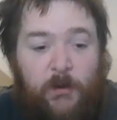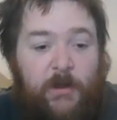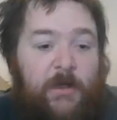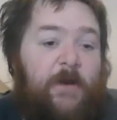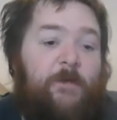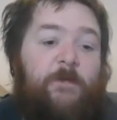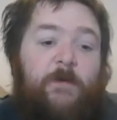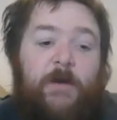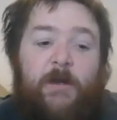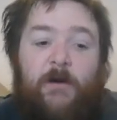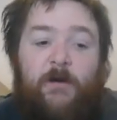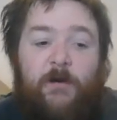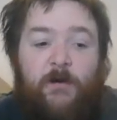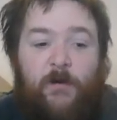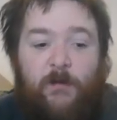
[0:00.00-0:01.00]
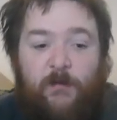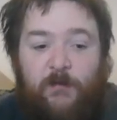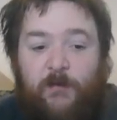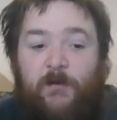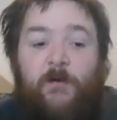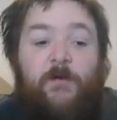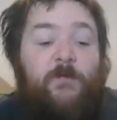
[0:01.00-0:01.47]
in here for any ongoing
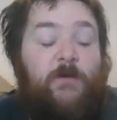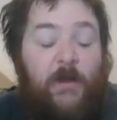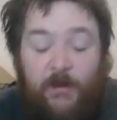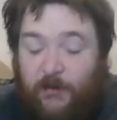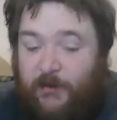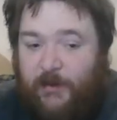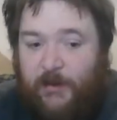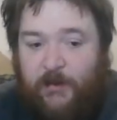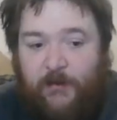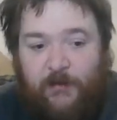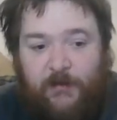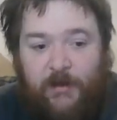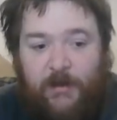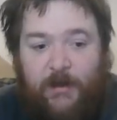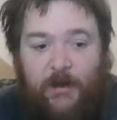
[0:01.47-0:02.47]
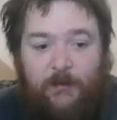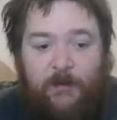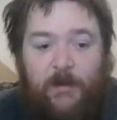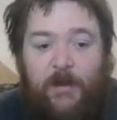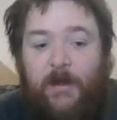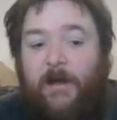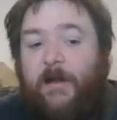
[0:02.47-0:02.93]
stuff. Shadow King to take out
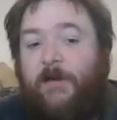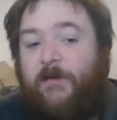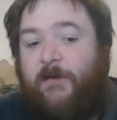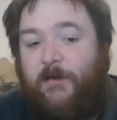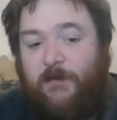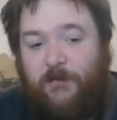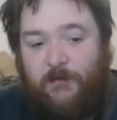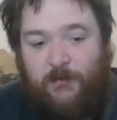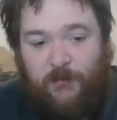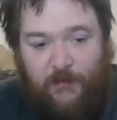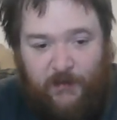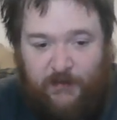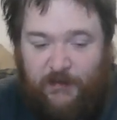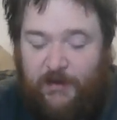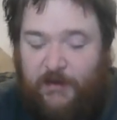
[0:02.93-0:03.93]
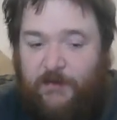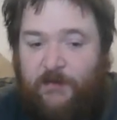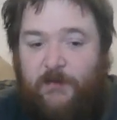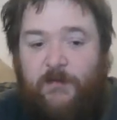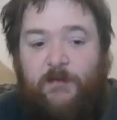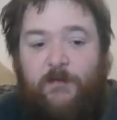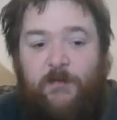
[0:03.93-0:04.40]
cards. US
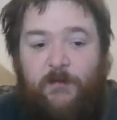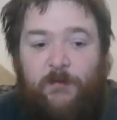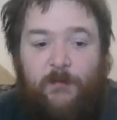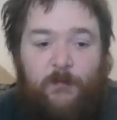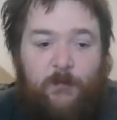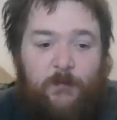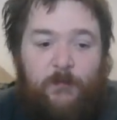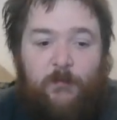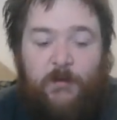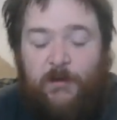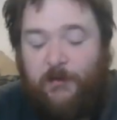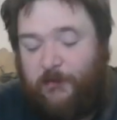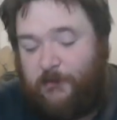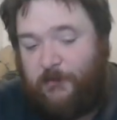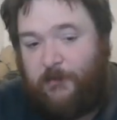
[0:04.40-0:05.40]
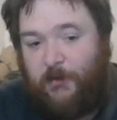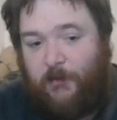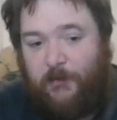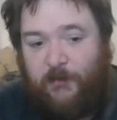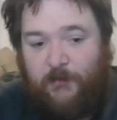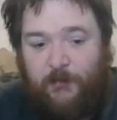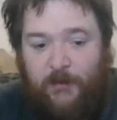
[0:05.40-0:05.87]
Agent to
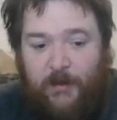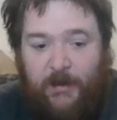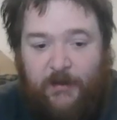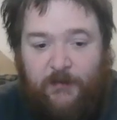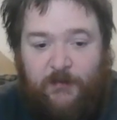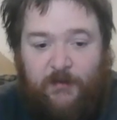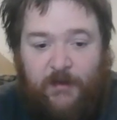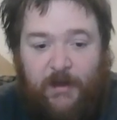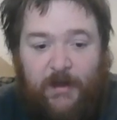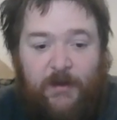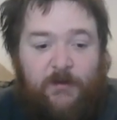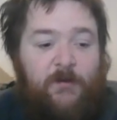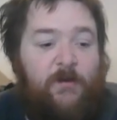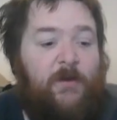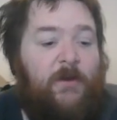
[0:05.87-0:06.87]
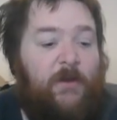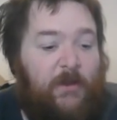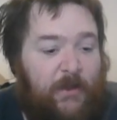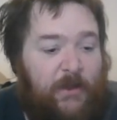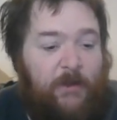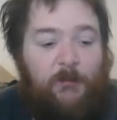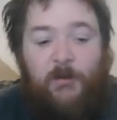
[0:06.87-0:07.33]
lower some card stats.
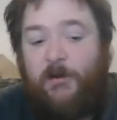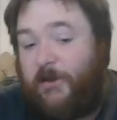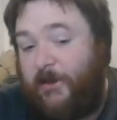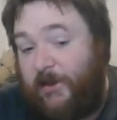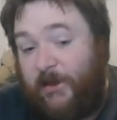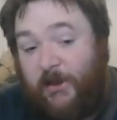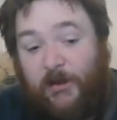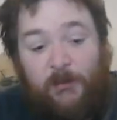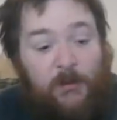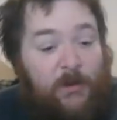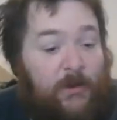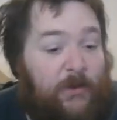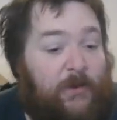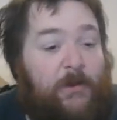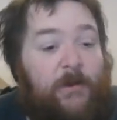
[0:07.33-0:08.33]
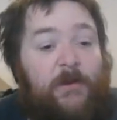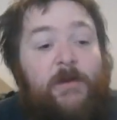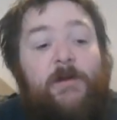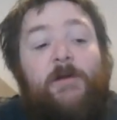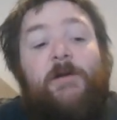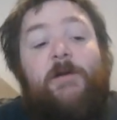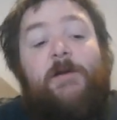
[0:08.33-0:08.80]
Hitmonkey, Killmonger.
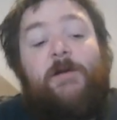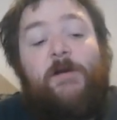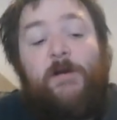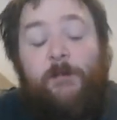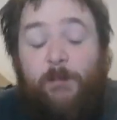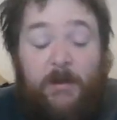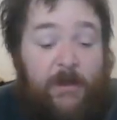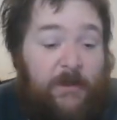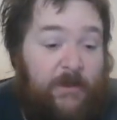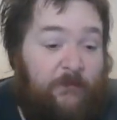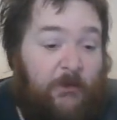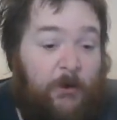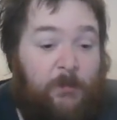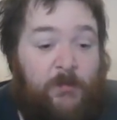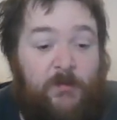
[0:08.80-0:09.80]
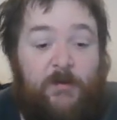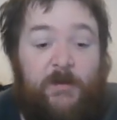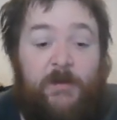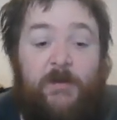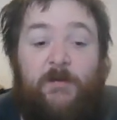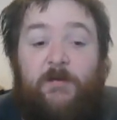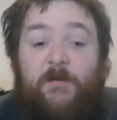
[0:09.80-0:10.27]
You got plenty of options in
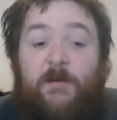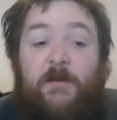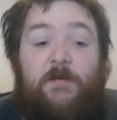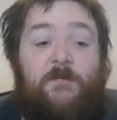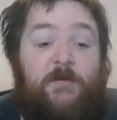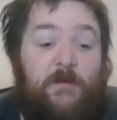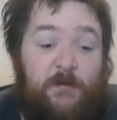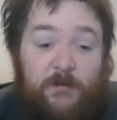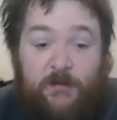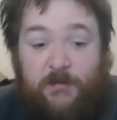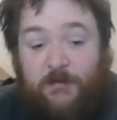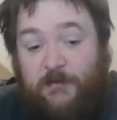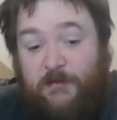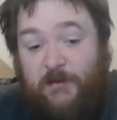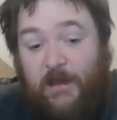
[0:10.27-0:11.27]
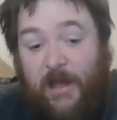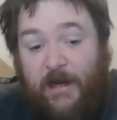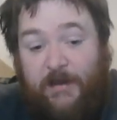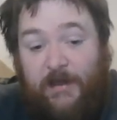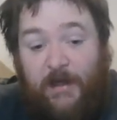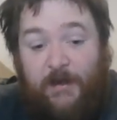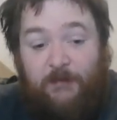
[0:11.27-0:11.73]
here. It's just
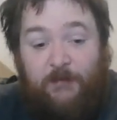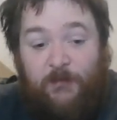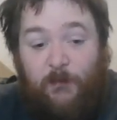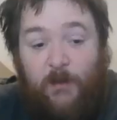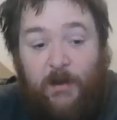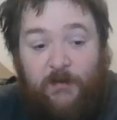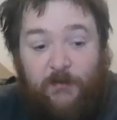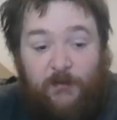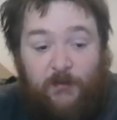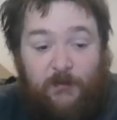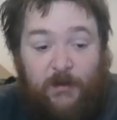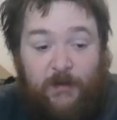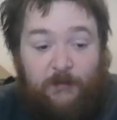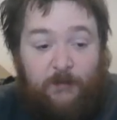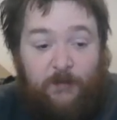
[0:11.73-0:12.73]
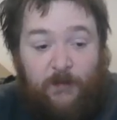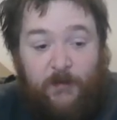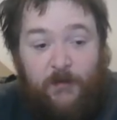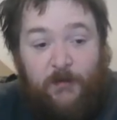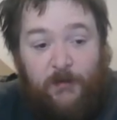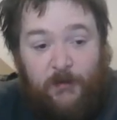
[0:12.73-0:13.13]
teched out of its wazoo, right, for